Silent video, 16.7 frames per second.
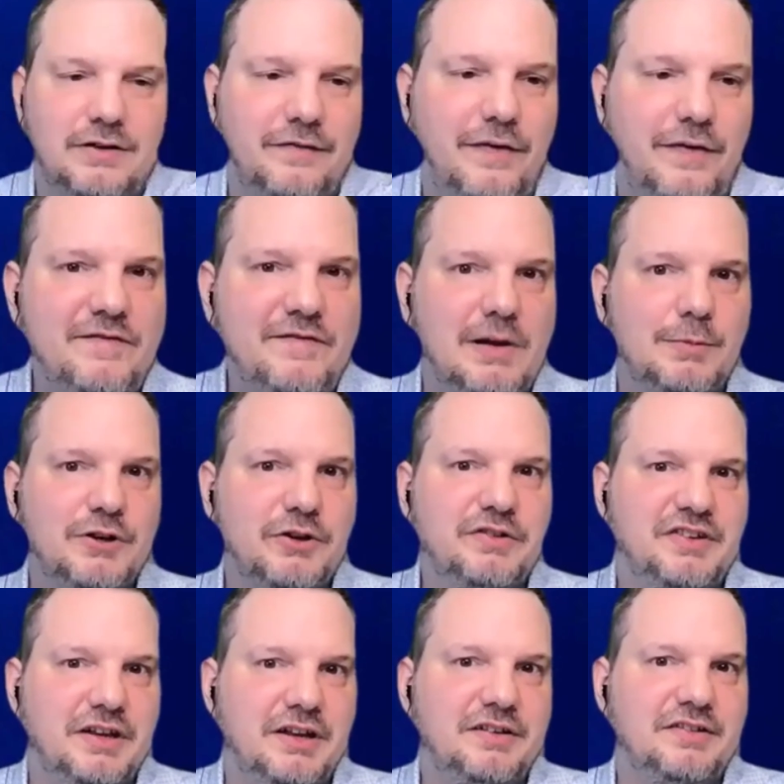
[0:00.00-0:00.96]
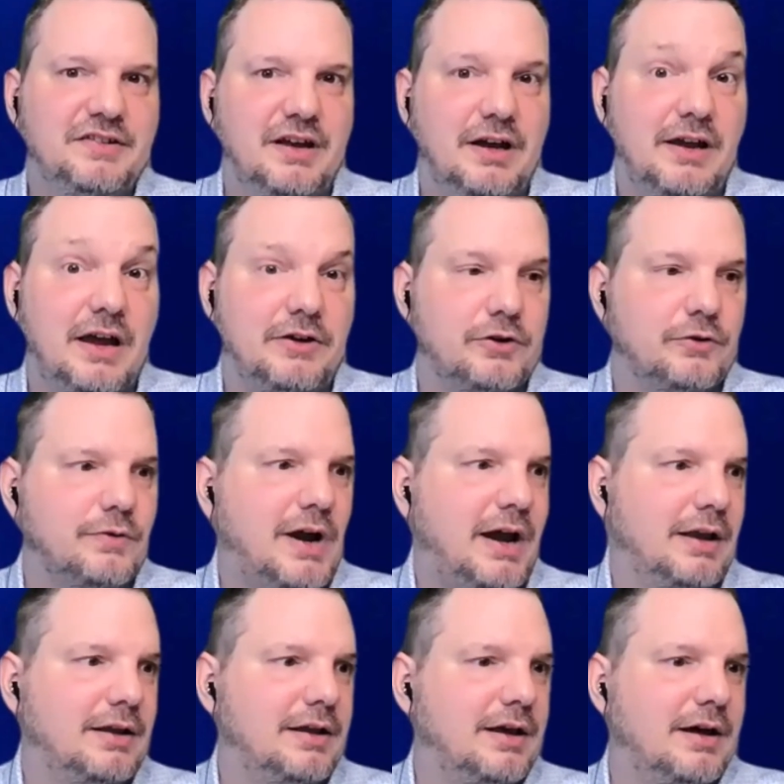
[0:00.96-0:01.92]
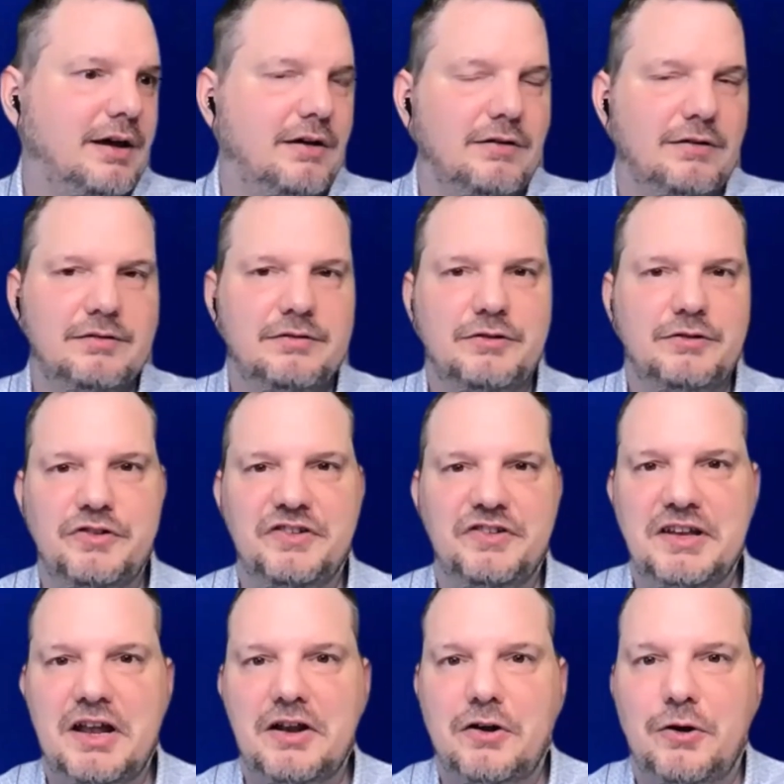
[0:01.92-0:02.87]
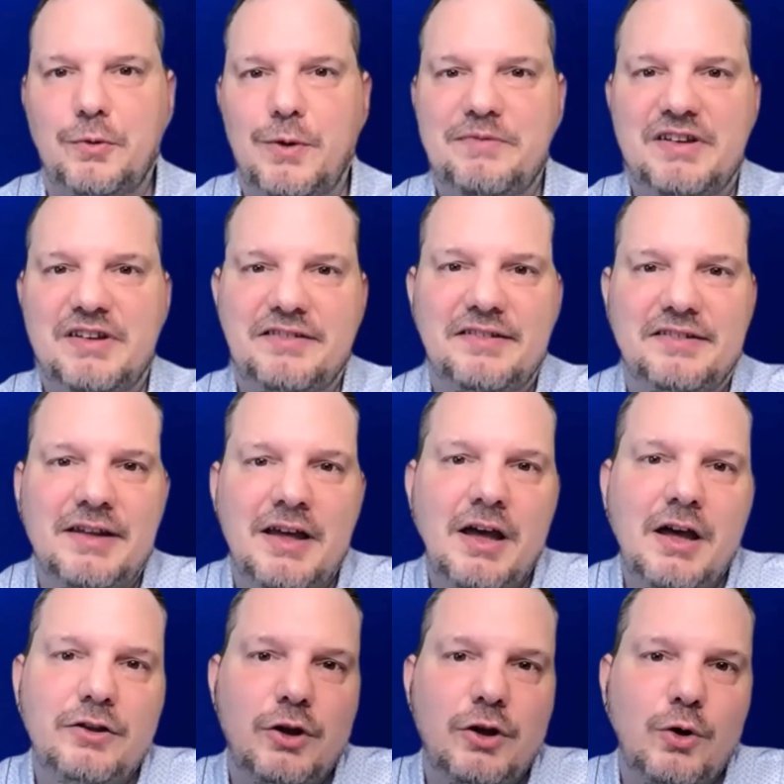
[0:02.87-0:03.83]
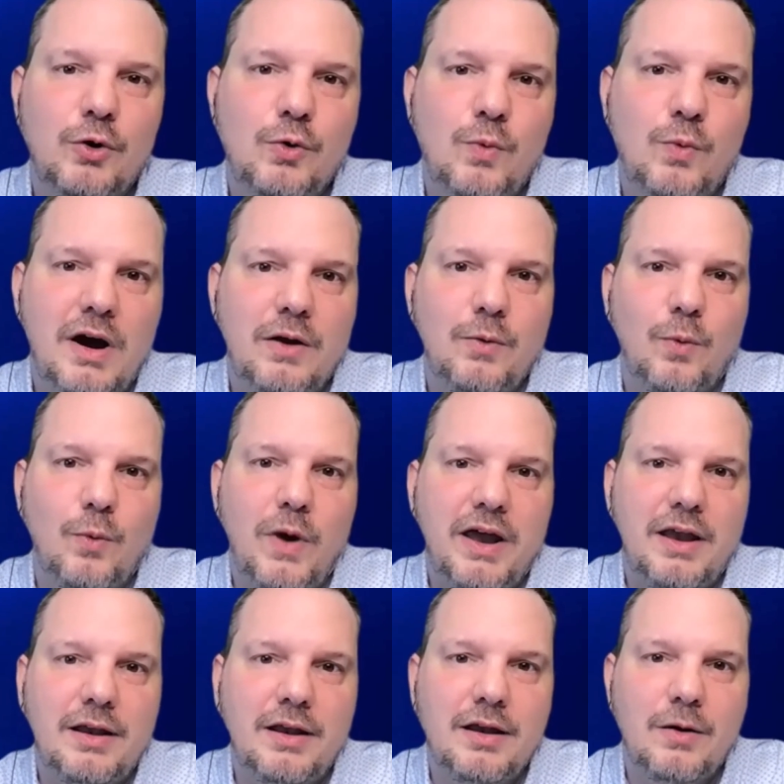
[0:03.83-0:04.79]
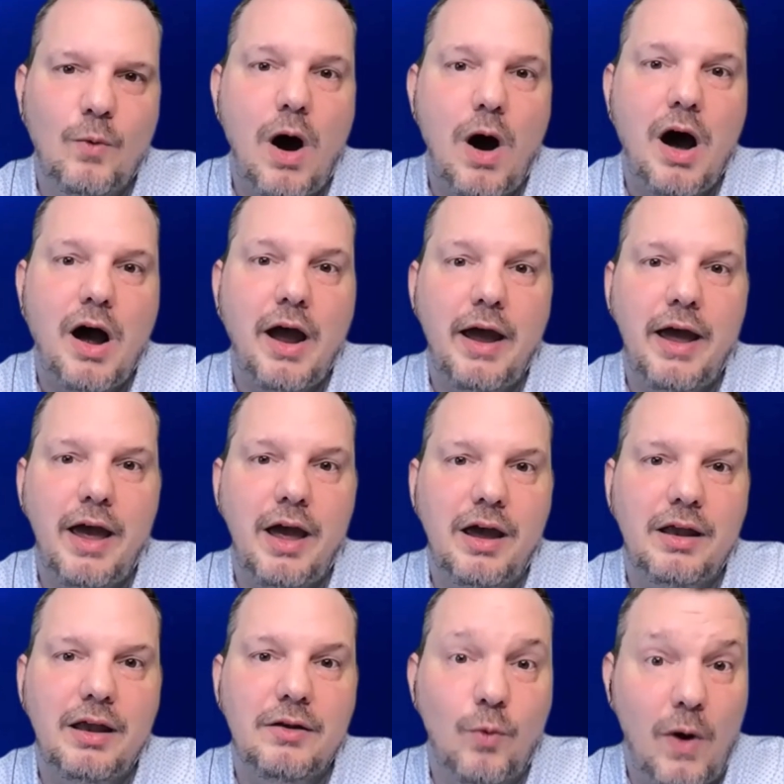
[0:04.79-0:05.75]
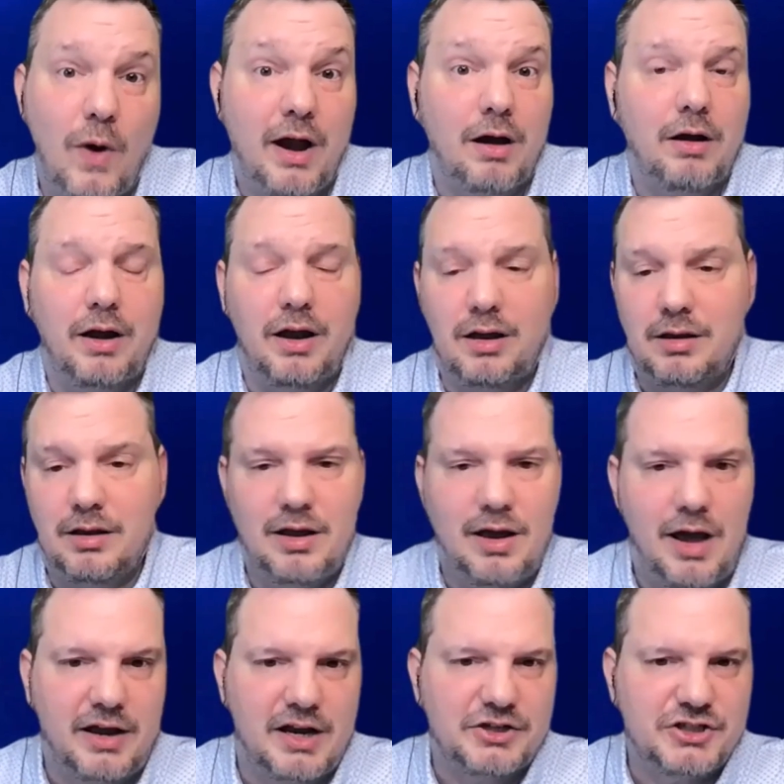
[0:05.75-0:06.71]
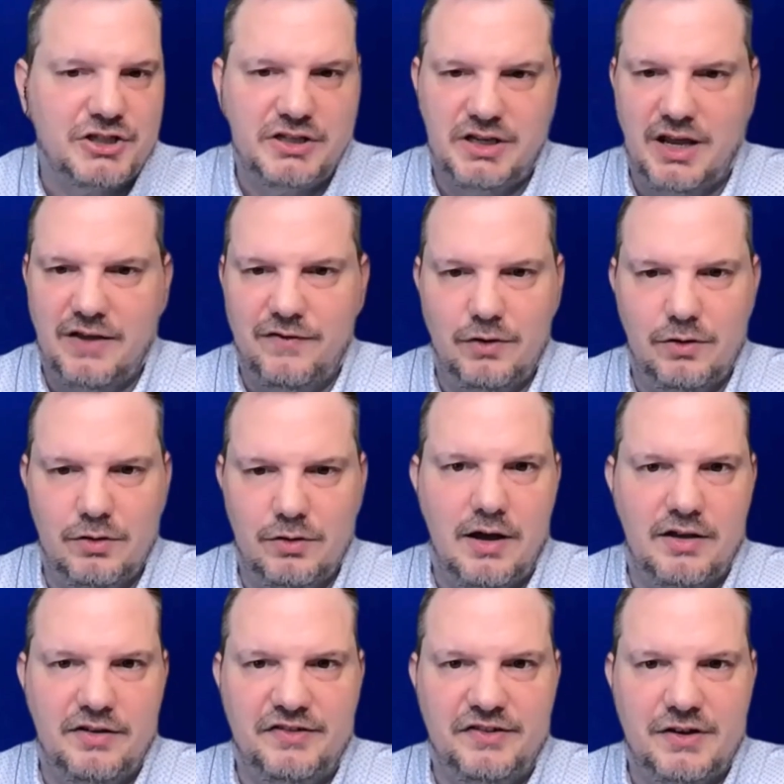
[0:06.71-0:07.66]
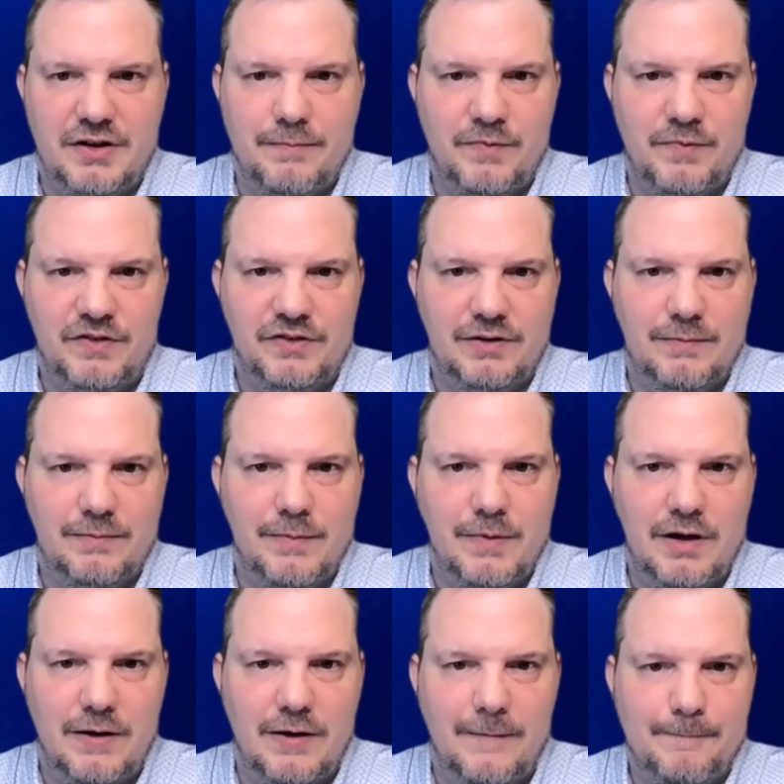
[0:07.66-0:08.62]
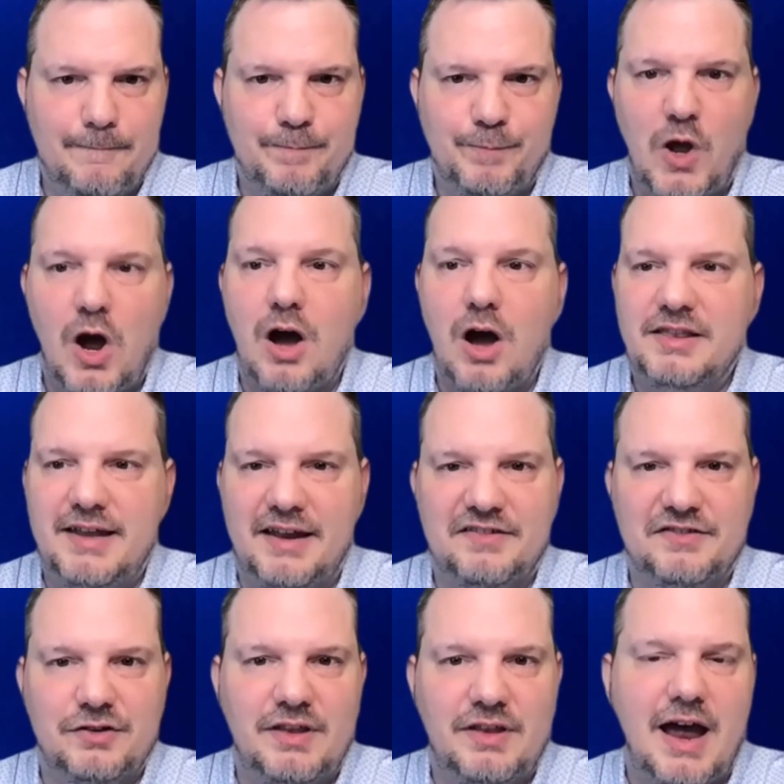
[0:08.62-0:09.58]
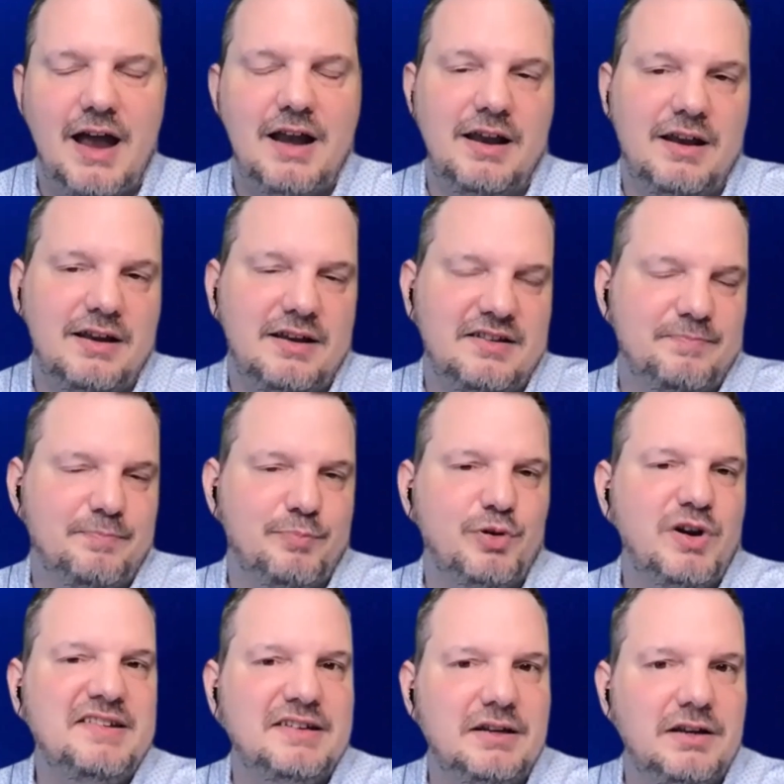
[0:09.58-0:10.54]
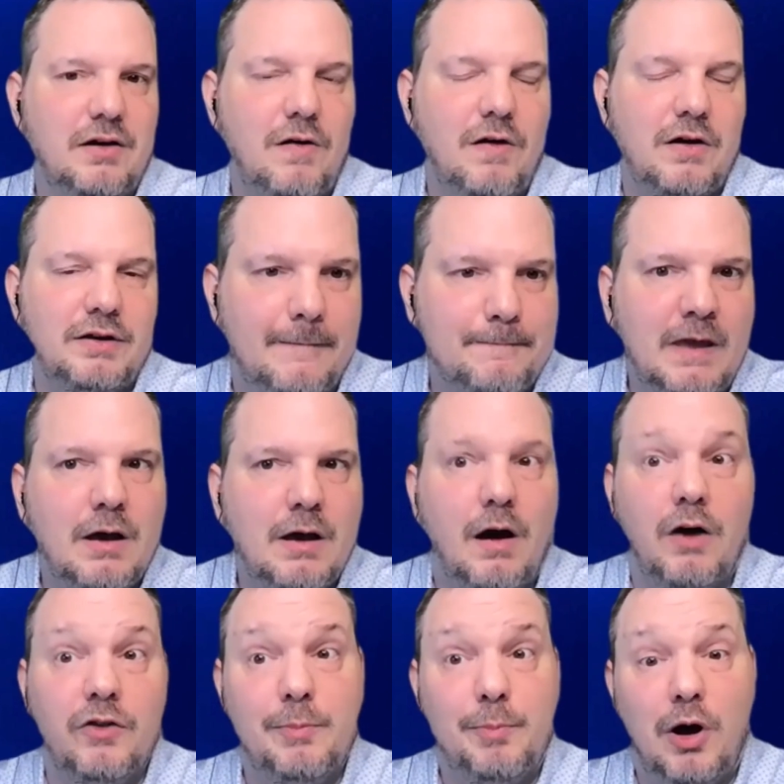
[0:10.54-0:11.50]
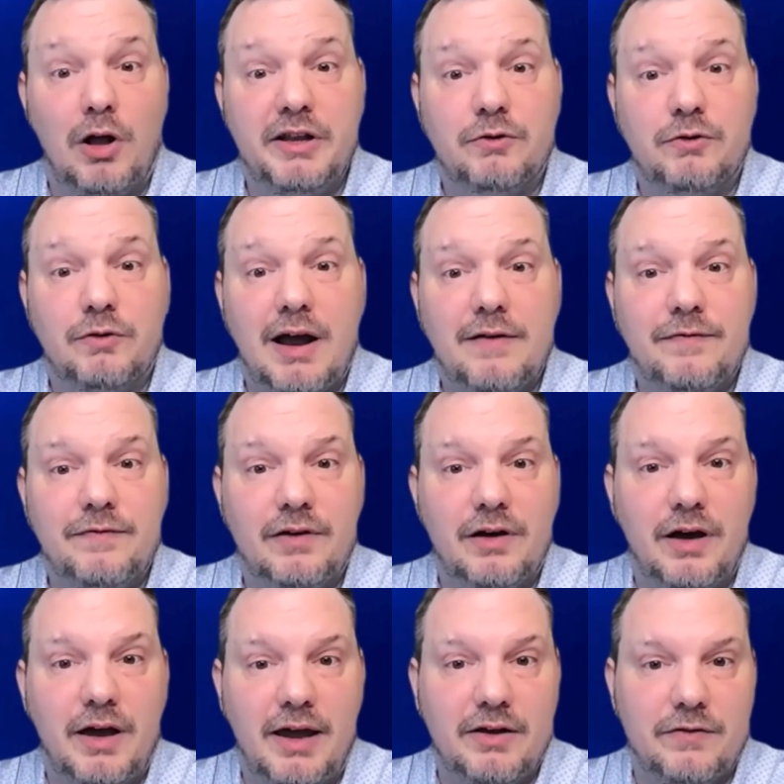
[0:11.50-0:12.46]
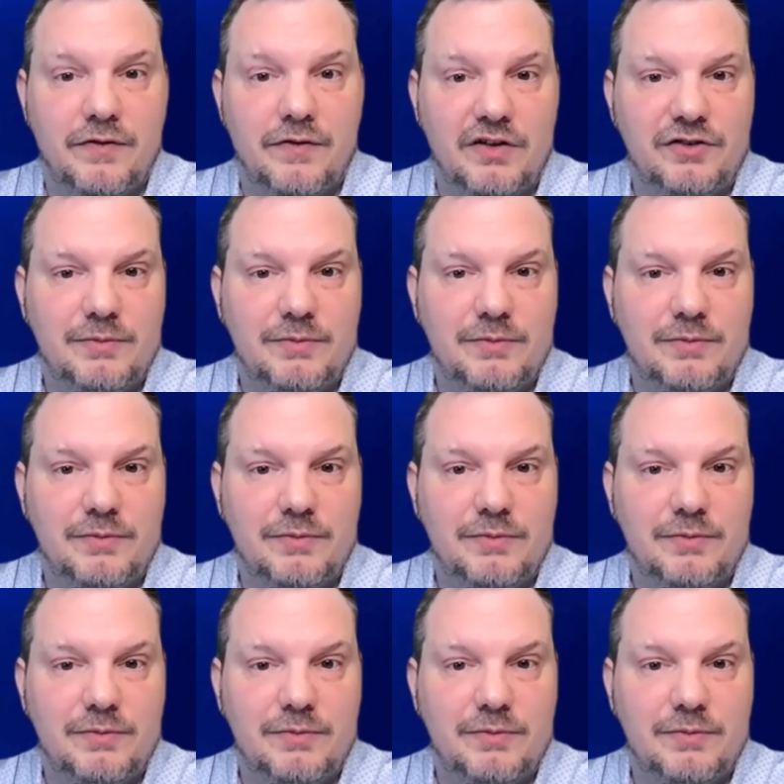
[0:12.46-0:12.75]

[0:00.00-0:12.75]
Ws is, yeah, you're right. You see that on our website, is the who, what, when, why, and where. And I can actually give you some context to that. It is present on the Polygraph interface.